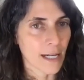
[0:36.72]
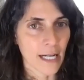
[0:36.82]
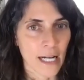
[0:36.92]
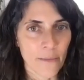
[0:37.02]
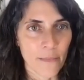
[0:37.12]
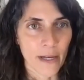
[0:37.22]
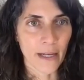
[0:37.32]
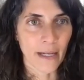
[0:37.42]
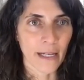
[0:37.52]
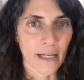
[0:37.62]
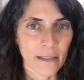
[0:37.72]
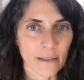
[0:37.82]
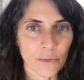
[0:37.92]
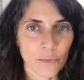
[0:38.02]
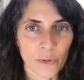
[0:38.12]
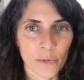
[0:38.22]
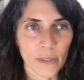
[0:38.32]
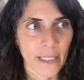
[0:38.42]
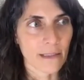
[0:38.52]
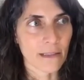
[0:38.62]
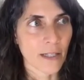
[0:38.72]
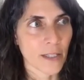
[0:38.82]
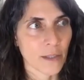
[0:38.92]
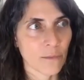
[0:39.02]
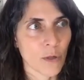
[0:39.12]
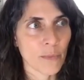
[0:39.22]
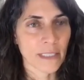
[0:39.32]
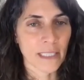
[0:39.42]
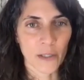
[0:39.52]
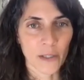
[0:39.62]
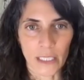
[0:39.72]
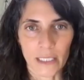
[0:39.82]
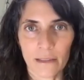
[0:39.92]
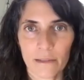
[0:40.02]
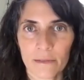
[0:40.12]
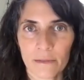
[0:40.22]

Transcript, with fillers: Um, and we will get started momentarily.